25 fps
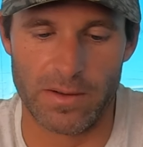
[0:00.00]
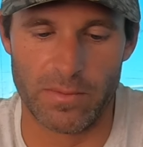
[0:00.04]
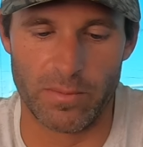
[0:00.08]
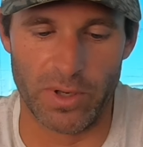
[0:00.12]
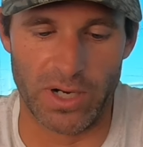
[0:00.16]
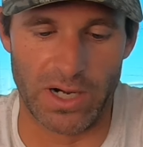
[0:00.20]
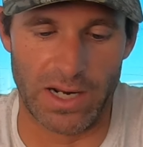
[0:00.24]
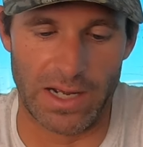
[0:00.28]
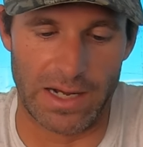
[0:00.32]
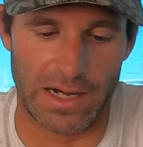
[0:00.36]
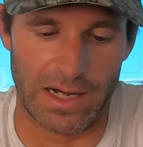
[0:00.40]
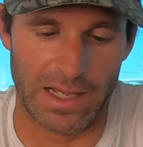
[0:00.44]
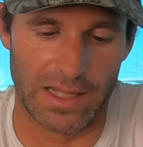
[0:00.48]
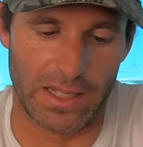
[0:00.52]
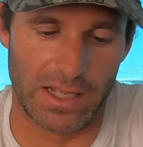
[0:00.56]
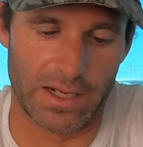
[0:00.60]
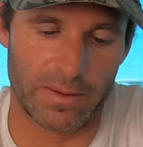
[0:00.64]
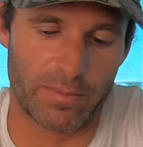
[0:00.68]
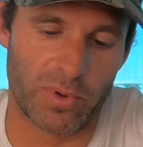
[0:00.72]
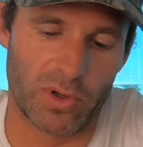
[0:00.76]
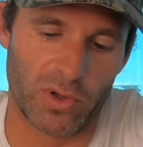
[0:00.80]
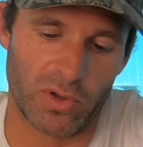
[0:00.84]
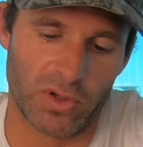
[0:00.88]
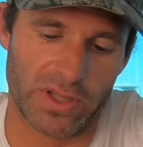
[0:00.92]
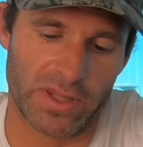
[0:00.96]
But I
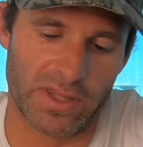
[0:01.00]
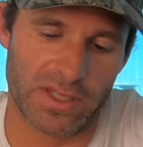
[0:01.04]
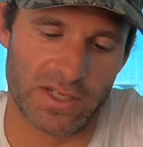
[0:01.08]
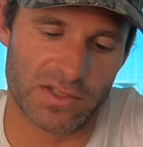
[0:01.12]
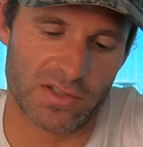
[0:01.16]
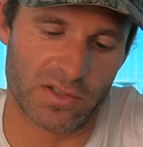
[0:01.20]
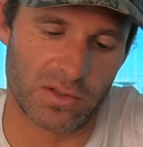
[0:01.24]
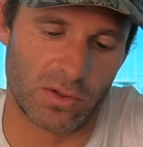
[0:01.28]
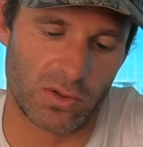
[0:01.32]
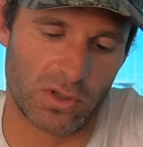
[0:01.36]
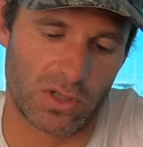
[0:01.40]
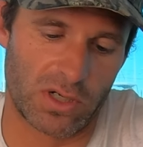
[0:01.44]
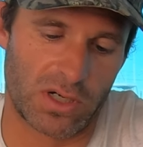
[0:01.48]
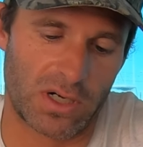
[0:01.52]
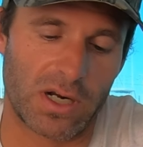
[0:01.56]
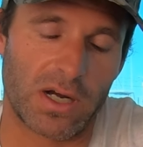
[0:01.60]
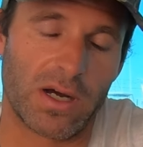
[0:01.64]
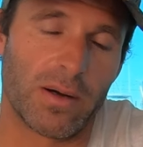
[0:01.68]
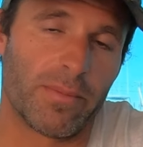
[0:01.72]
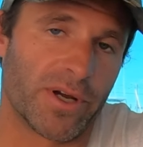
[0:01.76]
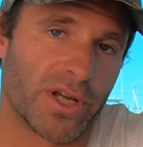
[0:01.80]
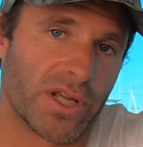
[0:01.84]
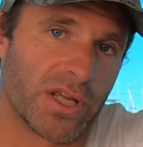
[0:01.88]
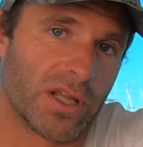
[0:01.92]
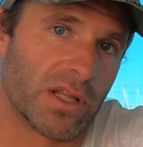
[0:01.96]
like pulling this lure
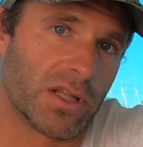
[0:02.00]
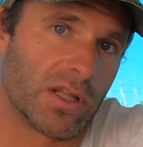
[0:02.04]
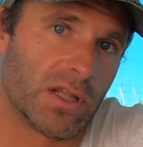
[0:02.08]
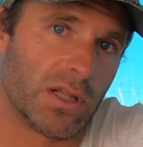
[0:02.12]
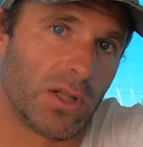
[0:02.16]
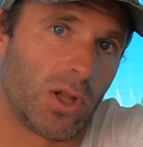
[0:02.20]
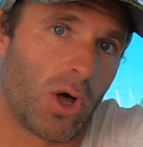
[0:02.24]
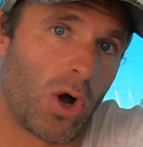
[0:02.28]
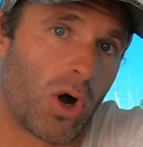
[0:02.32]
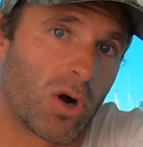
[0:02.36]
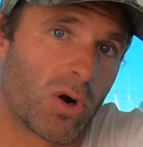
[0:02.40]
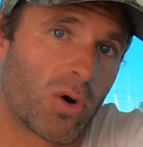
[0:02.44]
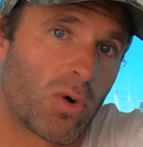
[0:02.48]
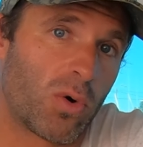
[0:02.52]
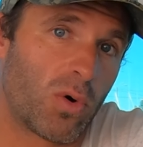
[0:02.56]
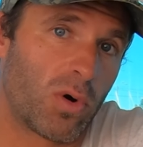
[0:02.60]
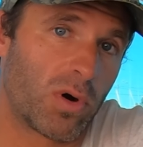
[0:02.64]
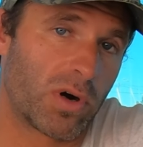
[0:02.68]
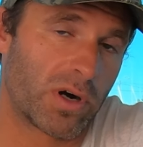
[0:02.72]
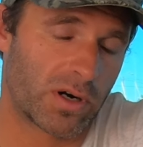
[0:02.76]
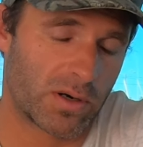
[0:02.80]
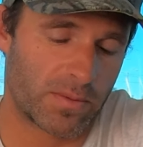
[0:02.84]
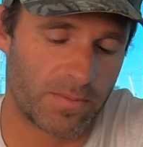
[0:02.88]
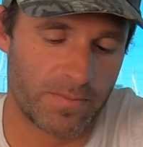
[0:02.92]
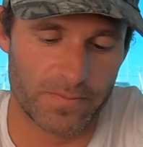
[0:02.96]
on my long
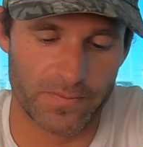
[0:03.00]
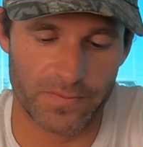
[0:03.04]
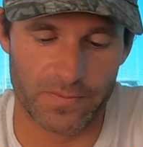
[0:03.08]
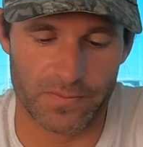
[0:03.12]
corner.